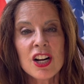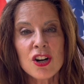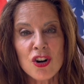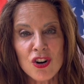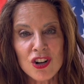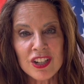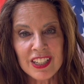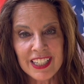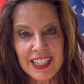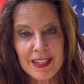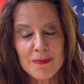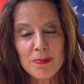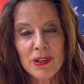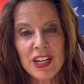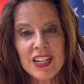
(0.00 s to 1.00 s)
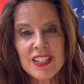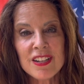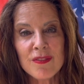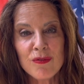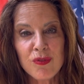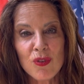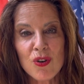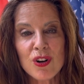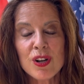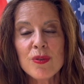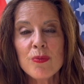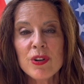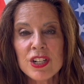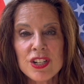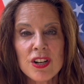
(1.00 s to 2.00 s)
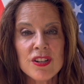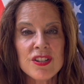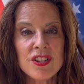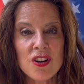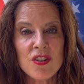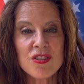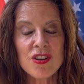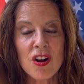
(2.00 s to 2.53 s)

currently in place in Florida, which I'll start